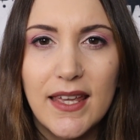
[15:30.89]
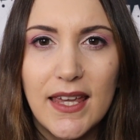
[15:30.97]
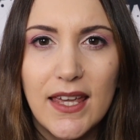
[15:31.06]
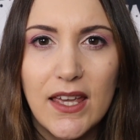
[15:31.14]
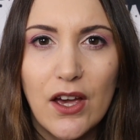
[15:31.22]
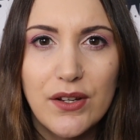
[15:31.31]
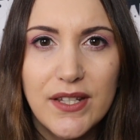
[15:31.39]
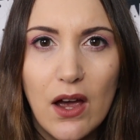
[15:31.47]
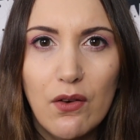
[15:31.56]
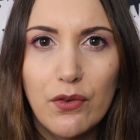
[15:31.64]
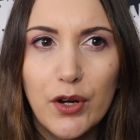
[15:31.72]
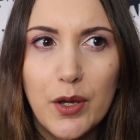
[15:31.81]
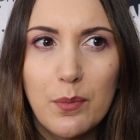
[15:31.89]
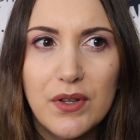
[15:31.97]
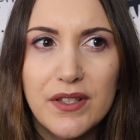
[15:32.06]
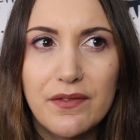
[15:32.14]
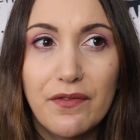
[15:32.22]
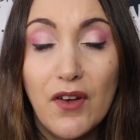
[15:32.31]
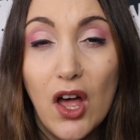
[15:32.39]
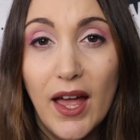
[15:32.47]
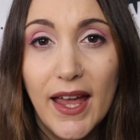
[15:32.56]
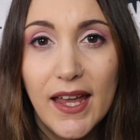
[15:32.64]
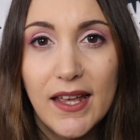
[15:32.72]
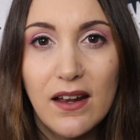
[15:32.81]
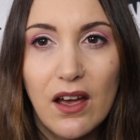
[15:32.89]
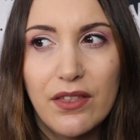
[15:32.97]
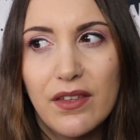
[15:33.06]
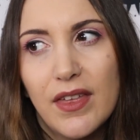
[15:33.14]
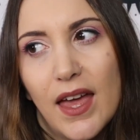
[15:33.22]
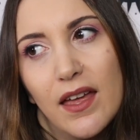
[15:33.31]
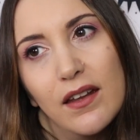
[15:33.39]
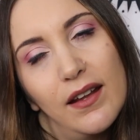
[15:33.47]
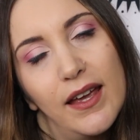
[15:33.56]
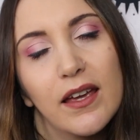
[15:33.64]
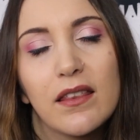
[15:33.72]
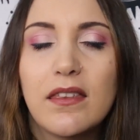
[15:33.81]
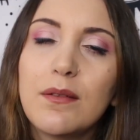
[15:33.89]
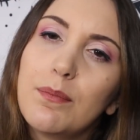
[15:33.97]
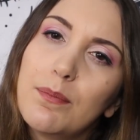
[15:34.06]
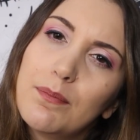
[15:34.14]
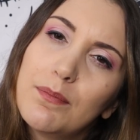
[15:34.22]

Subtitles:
the hotel room was fine, other than like the